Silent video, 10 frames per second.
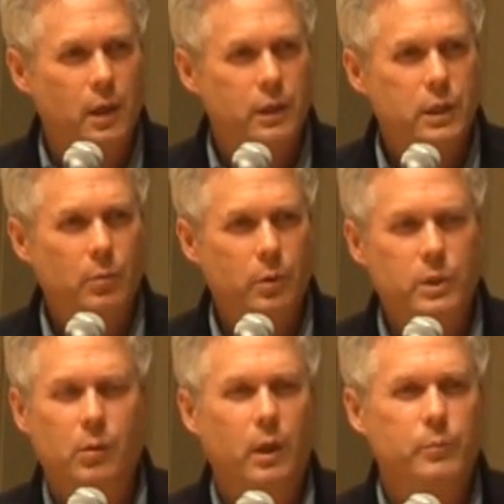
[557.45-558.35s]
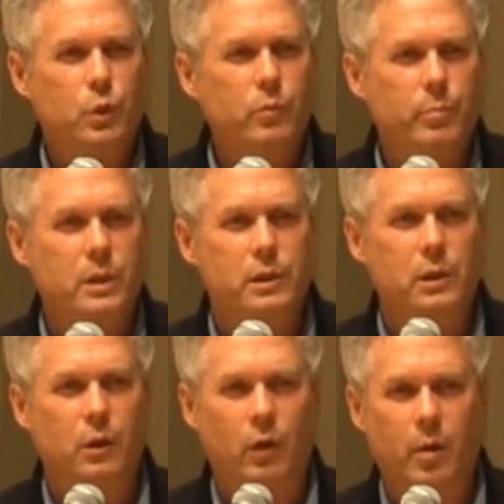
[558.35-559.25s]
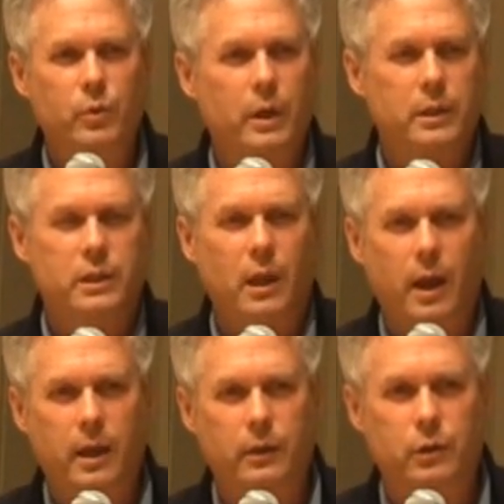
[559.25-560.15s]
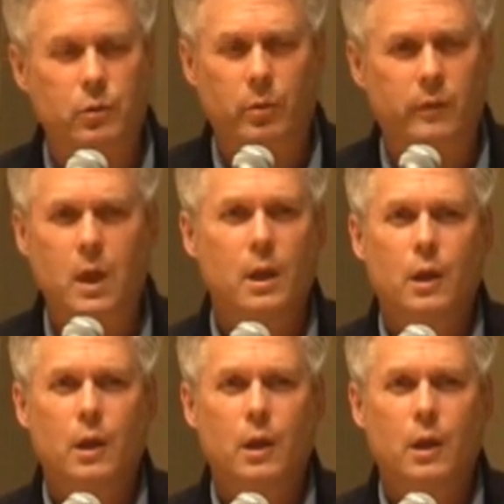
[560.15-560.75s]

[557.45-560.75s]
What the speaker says: Some of them say, well, I'm too busy, or I'm not a scientist, or whatever,